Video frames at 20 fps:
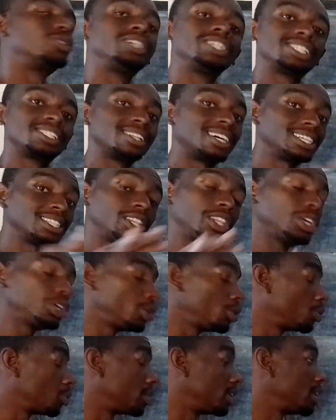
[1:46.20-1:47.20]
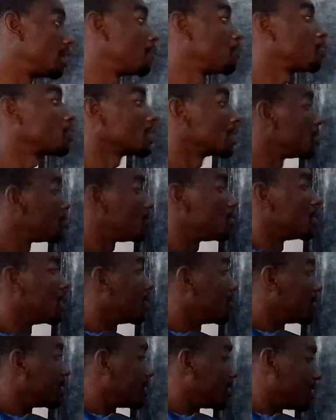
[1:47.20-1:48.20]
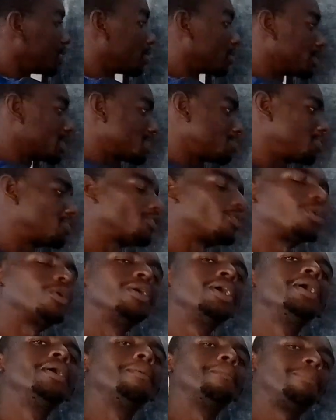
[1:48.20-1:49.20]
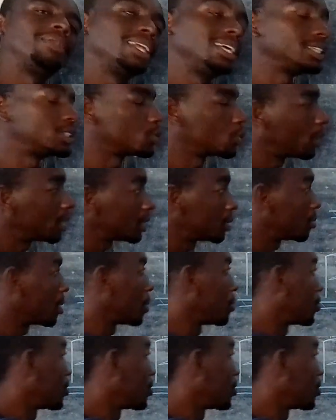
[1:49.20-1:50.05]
There's nothing new here. If you haven't seen this before, please watch my